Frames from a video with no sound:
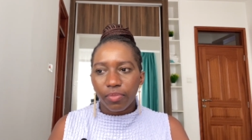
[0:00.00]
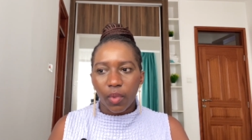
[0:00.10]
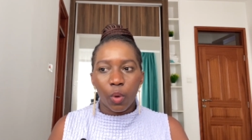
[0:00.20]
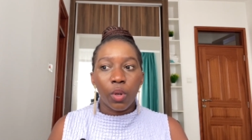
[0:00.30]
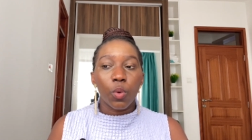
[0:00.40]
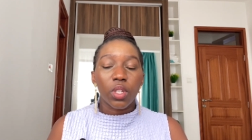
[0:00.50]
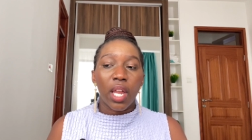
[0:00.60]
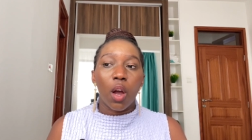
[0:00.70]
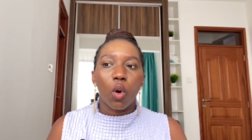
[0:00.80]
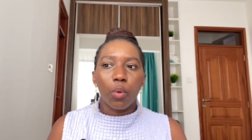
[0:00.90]
when it was
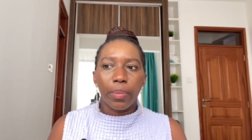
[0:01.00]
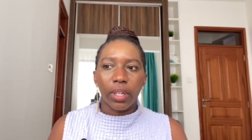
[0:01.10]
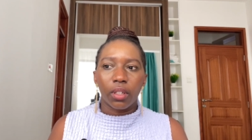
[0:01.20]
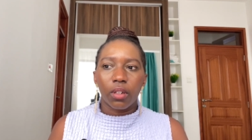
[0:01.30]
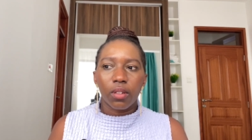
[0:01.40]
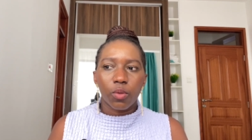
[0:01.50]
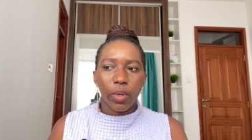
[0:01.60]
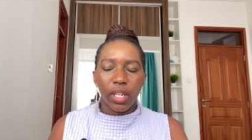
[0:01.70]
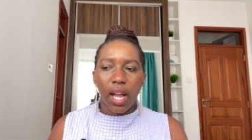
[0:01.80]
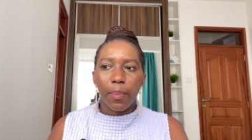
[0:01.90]
now open, because
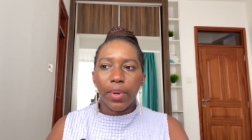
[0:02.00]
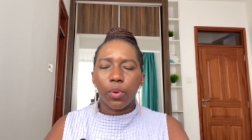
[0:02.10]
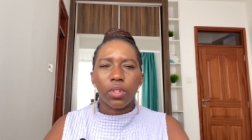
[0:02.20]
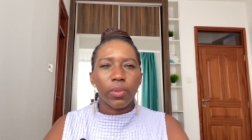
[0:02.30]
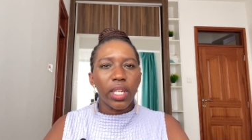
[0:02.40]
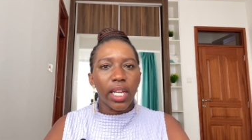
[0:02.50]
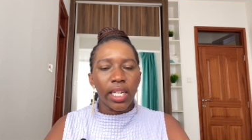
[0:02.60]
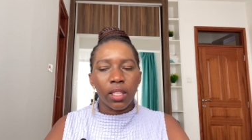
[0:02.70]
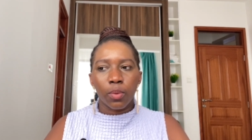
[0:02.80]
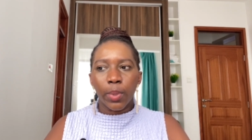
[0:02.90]
when it happened it was really
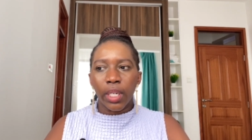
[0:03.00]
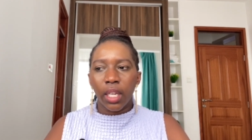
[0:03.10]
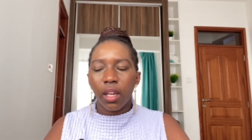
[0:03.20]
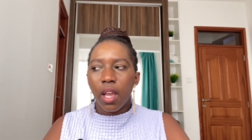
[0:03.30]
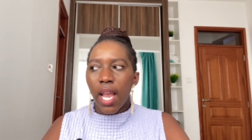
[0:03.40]
early in the morning,